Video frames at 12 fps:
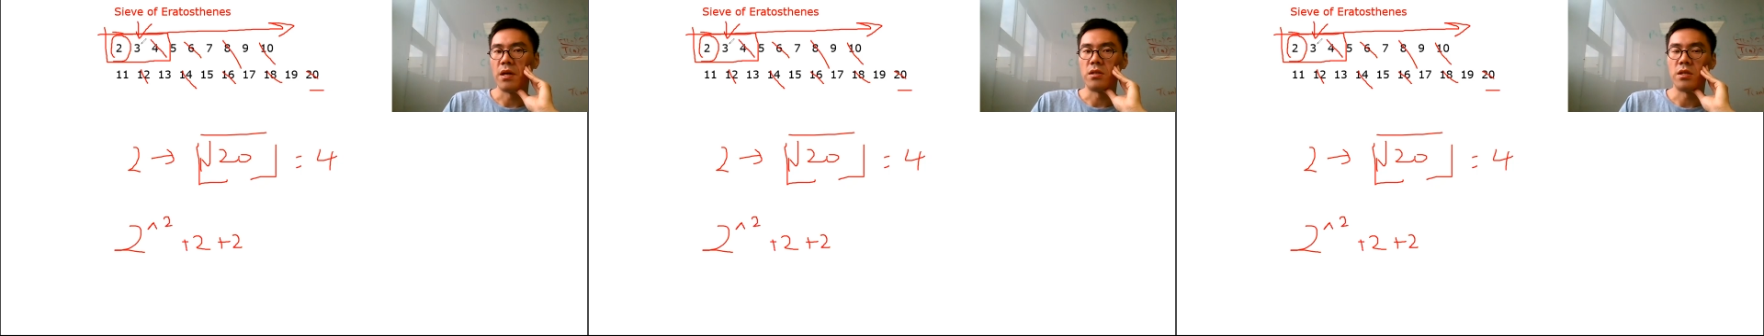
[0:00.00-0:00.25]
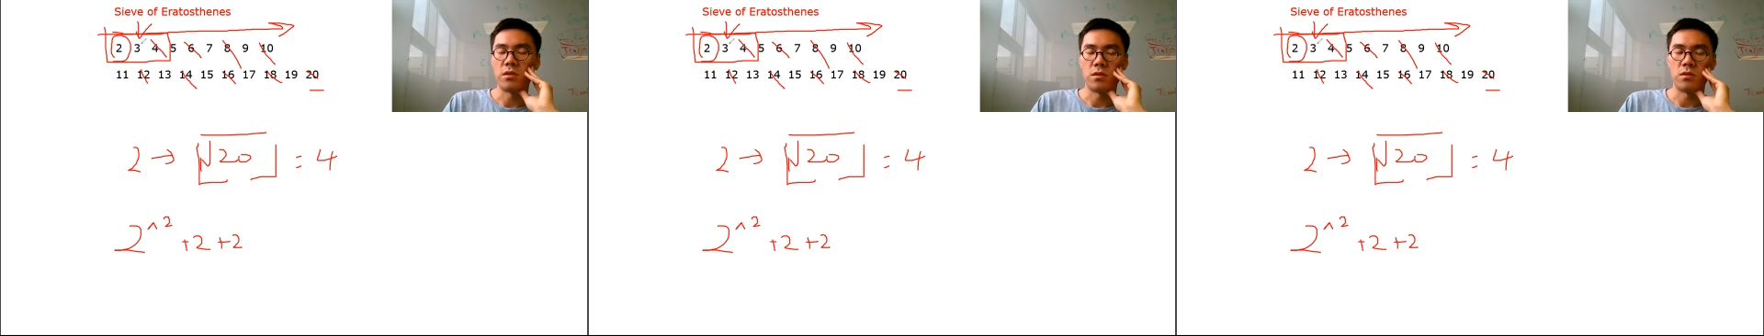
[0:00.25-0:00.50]

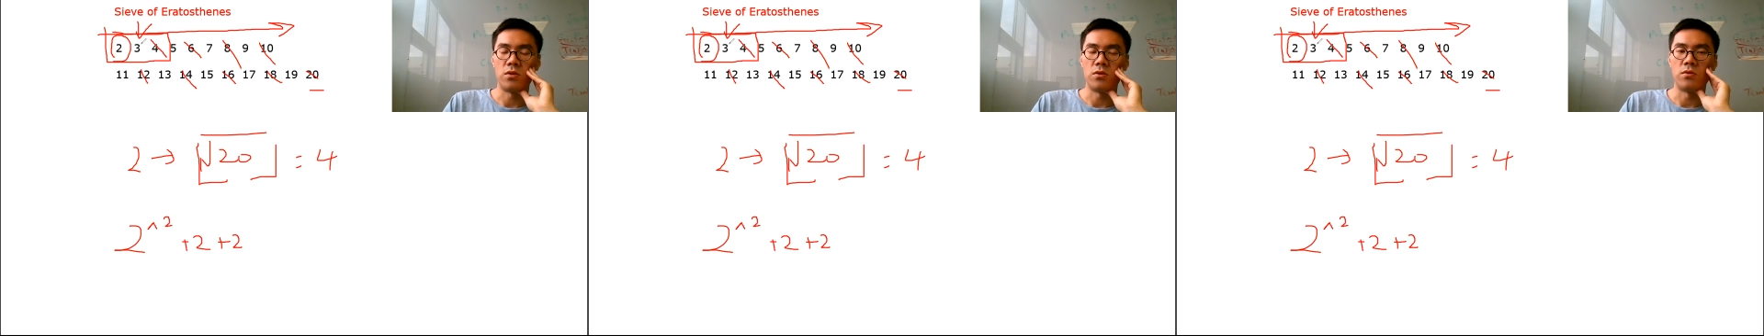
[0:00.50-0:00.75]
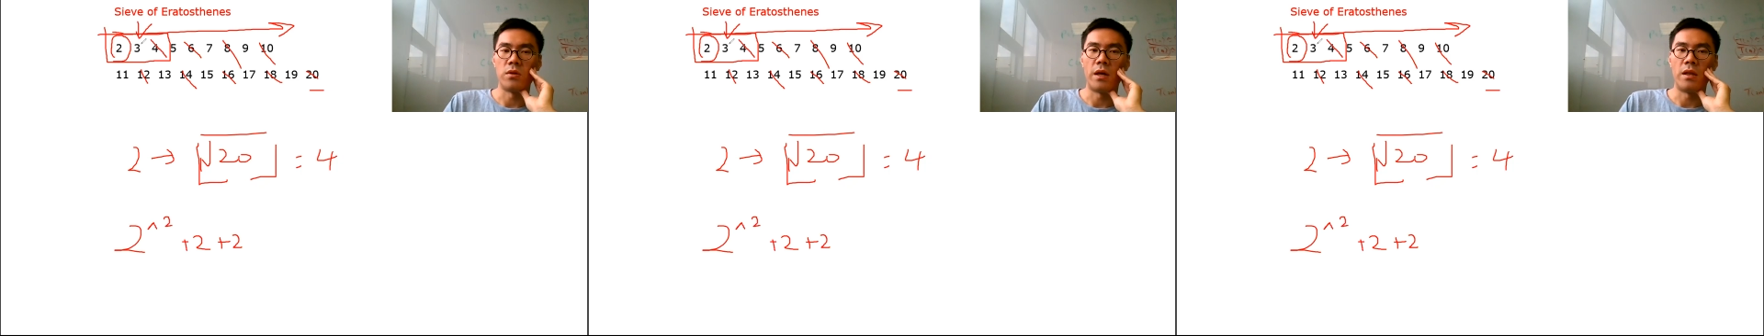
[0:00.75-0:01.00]
attention
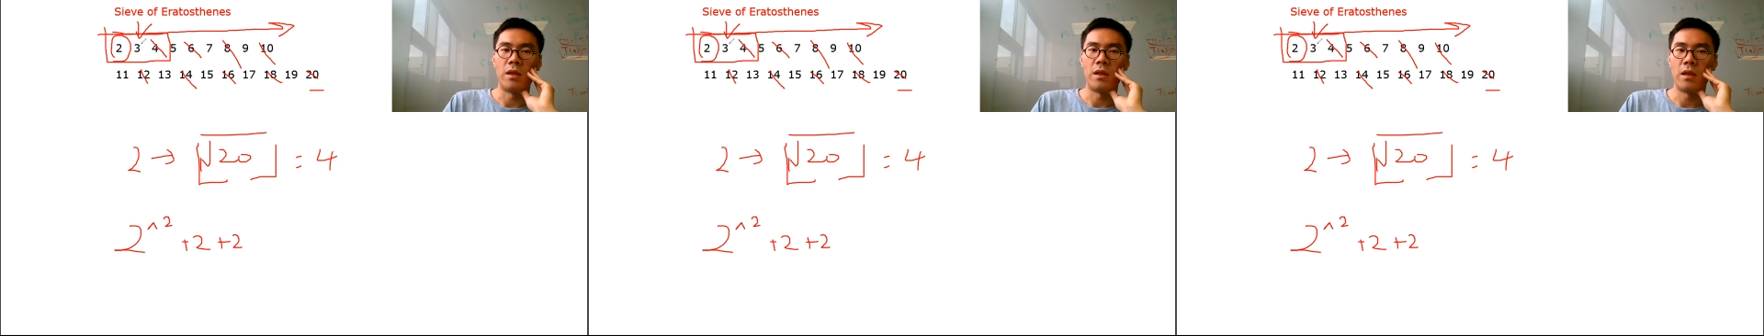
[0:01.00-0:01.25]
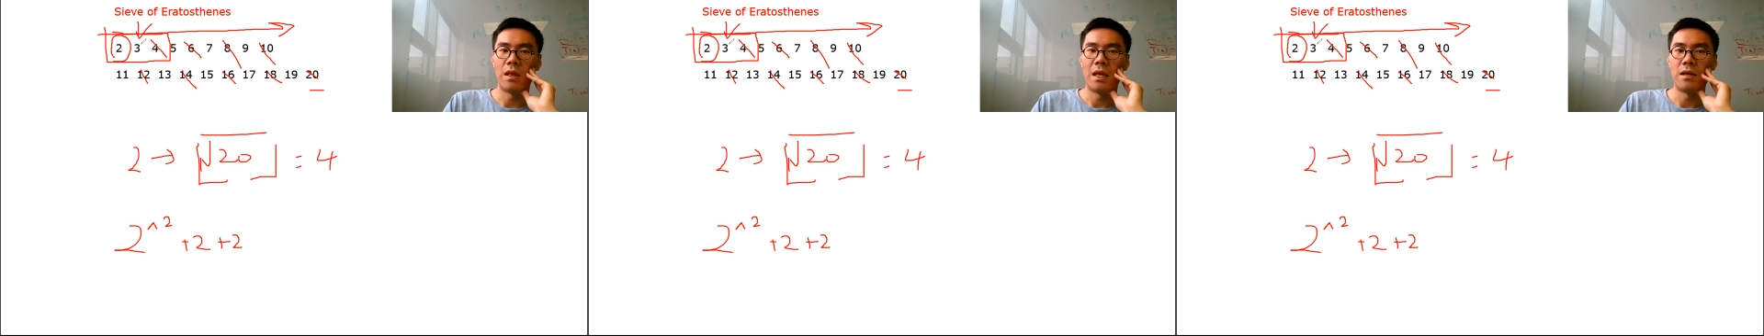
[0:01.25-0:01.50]
to, and
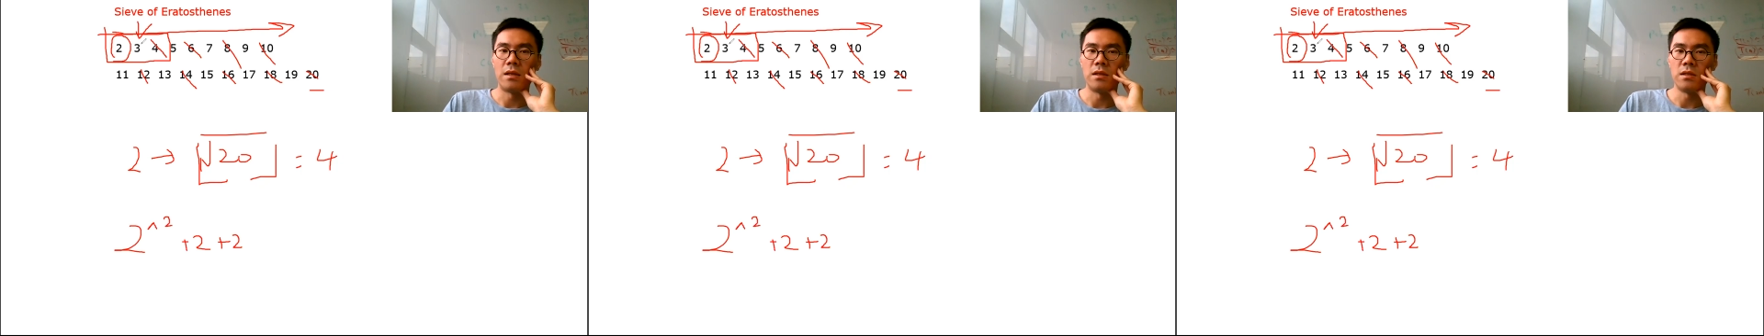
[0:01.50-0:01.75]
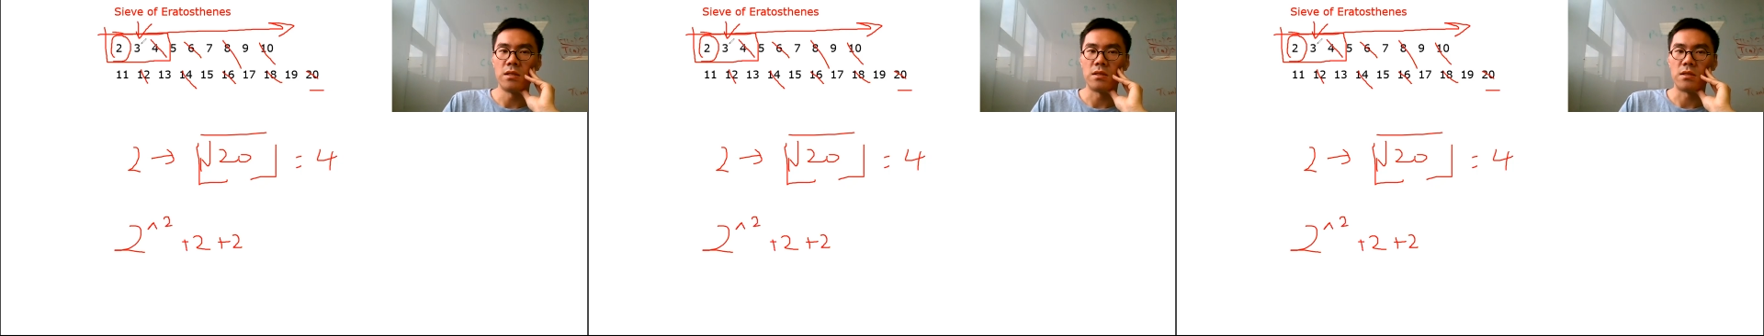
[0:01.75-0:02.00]

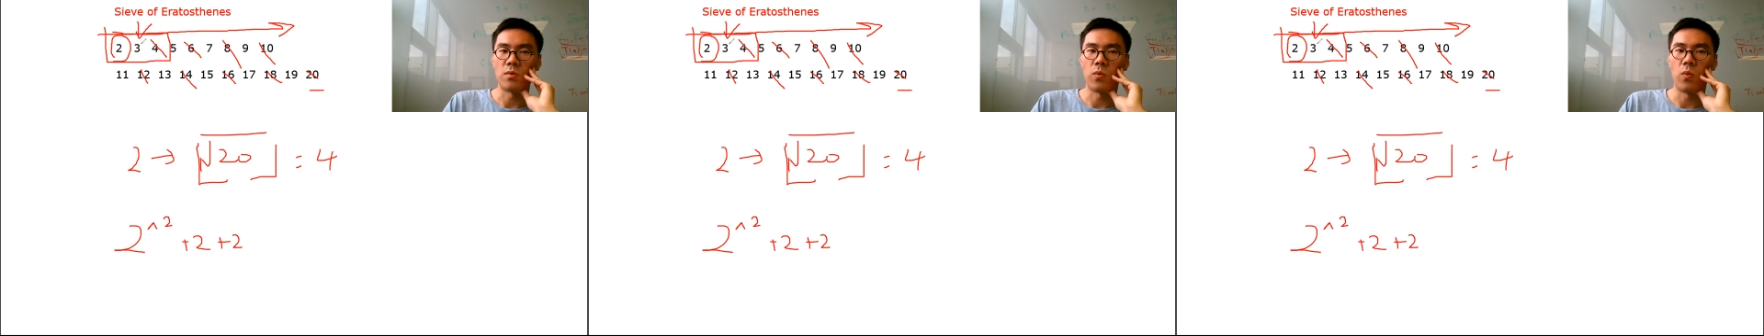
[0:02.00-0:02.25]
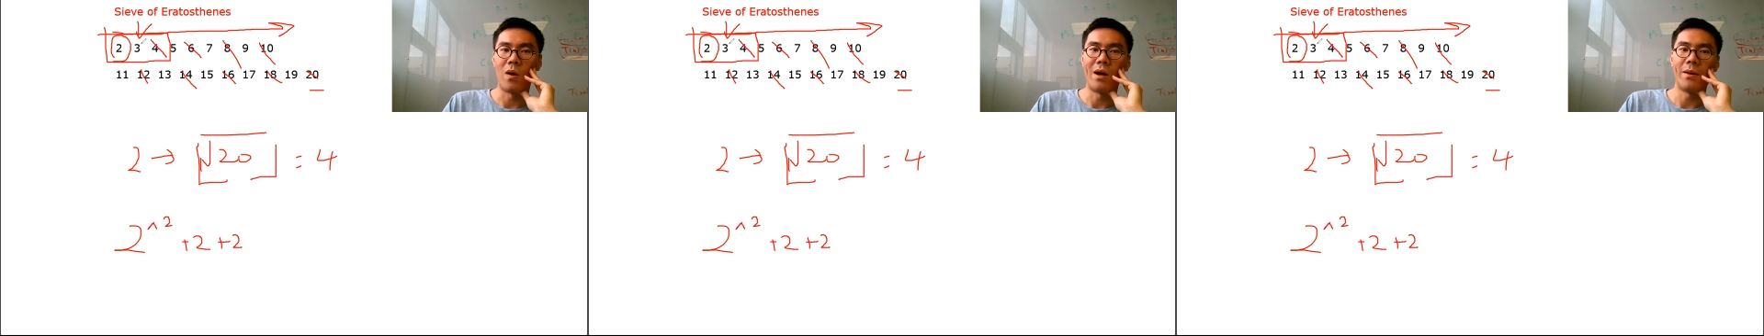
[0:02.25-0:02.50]
this is
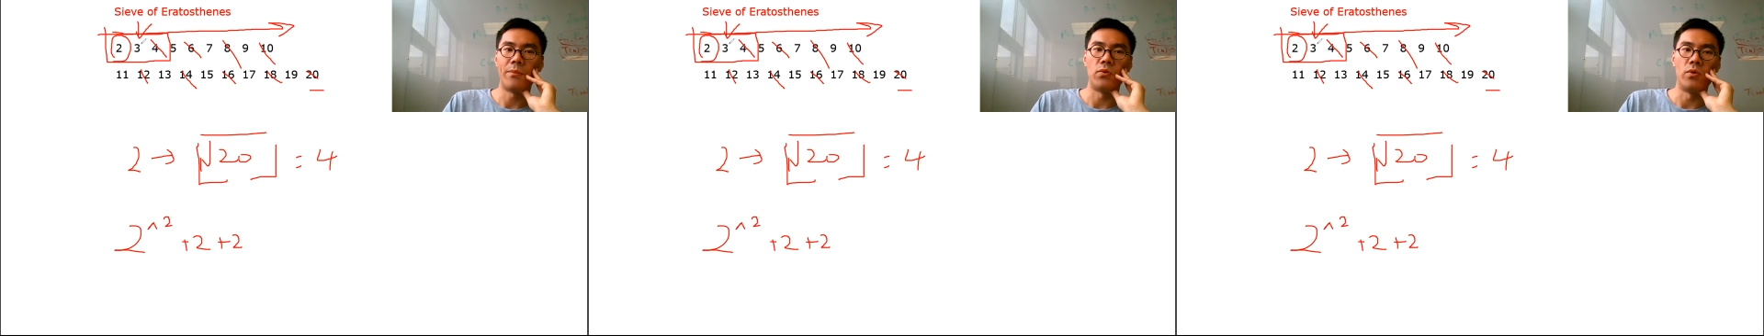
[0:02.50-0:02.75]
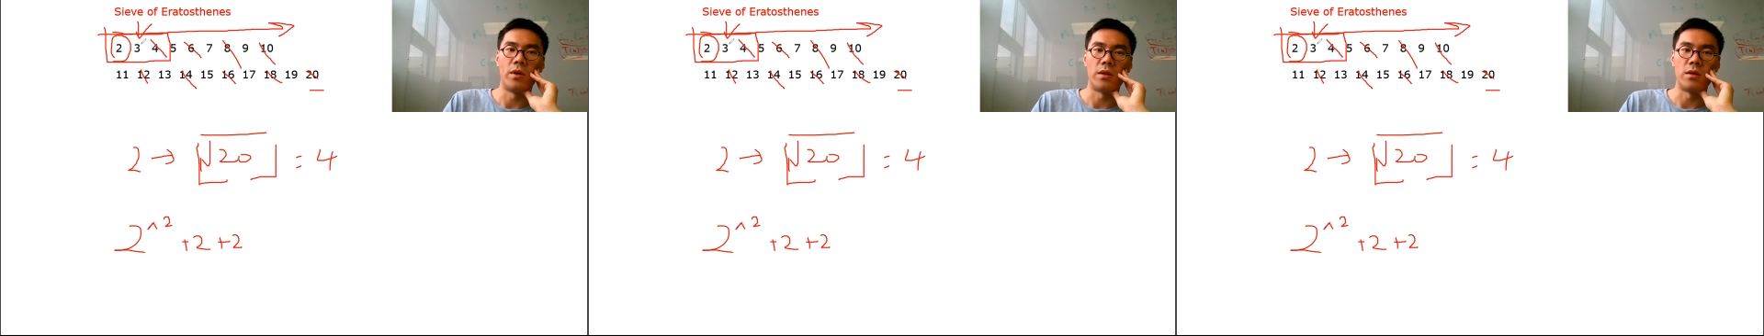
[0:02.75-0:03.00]
why I'm
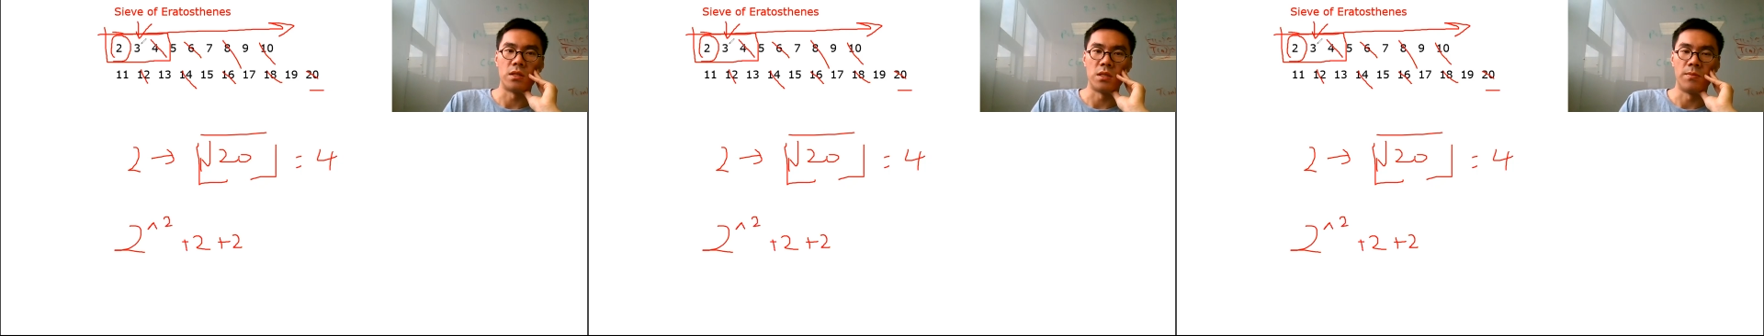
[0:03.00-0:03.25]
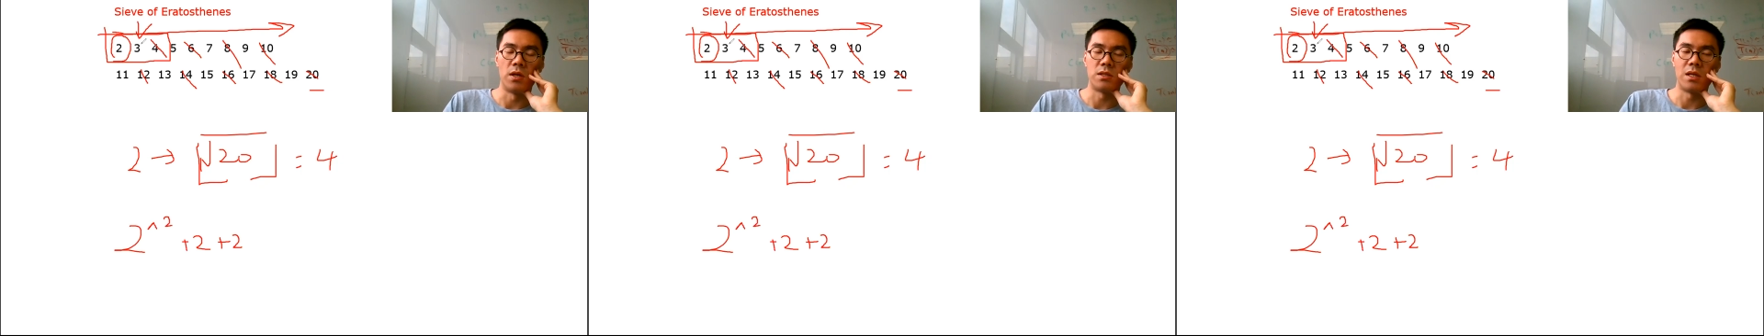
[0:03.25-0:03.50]
doing
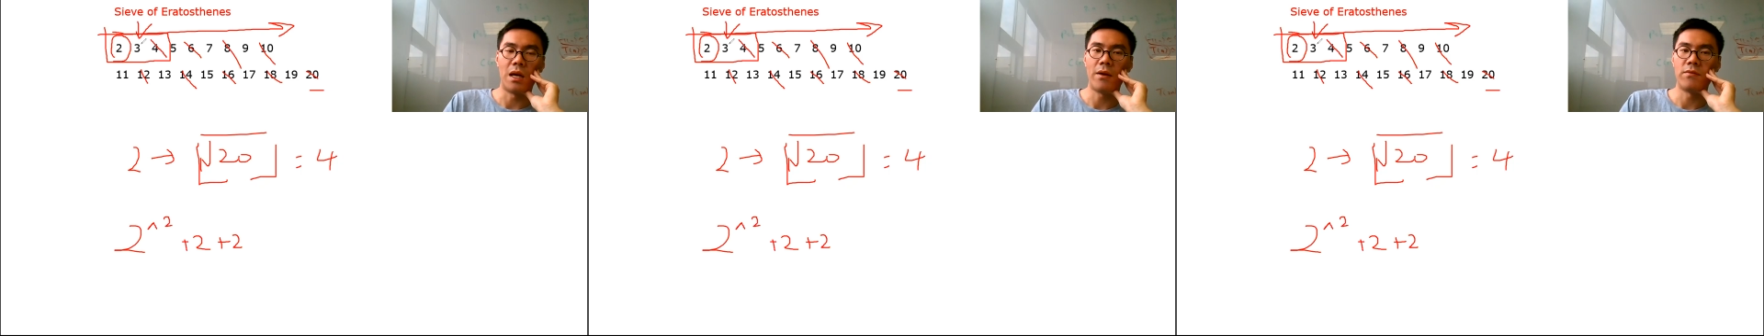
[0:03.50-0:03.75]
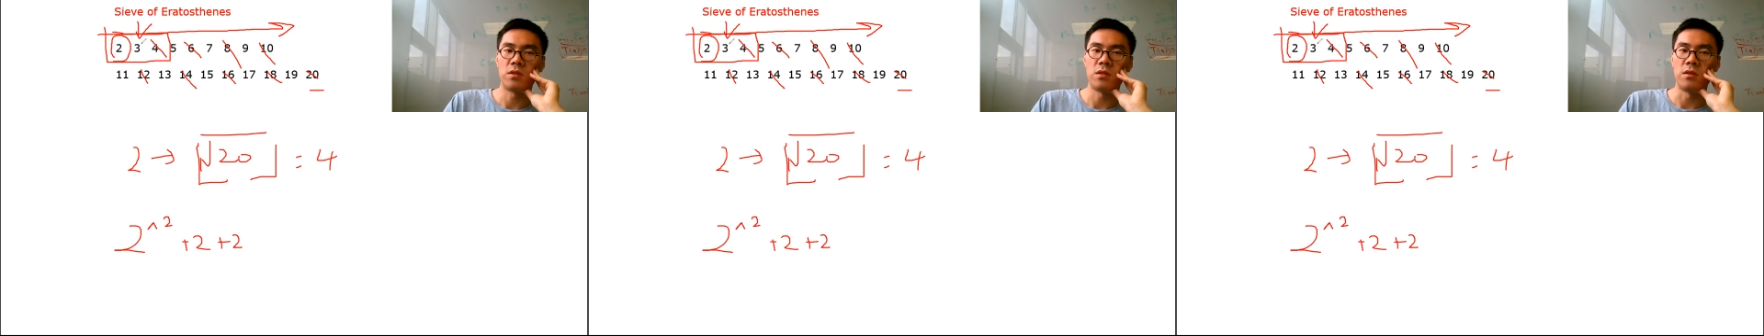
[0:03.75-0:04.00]
this, because I
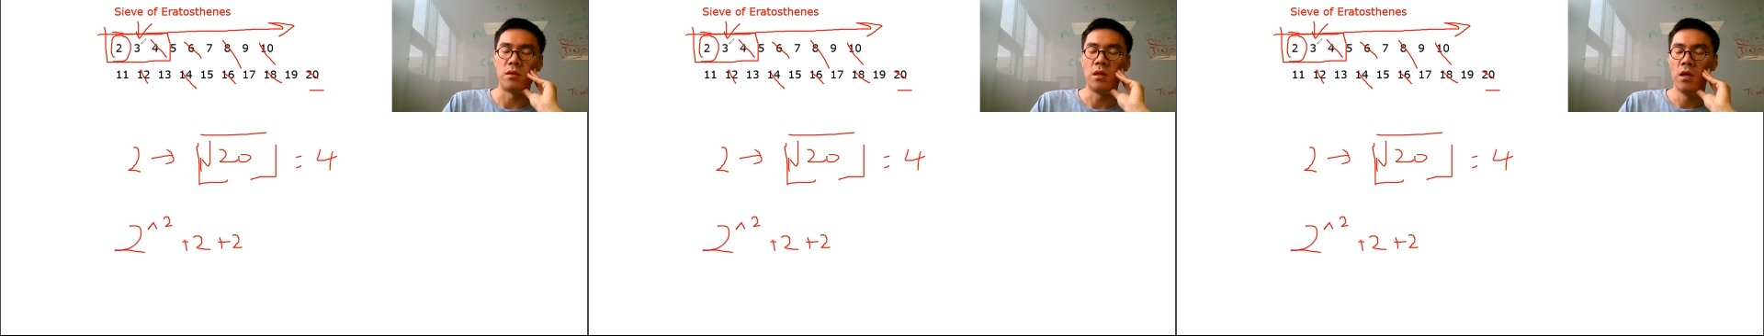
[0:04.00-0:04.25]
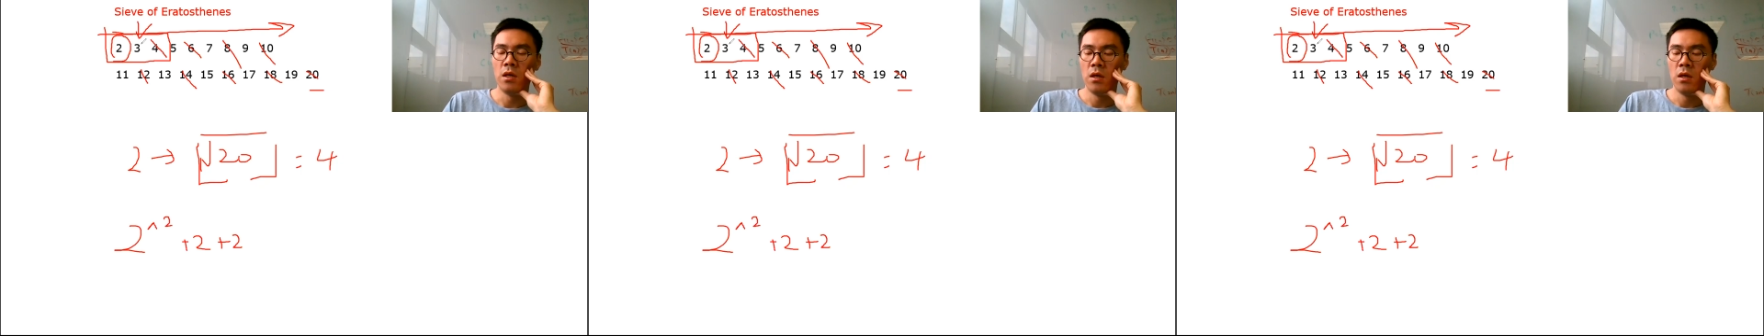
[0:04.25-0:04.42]
have seen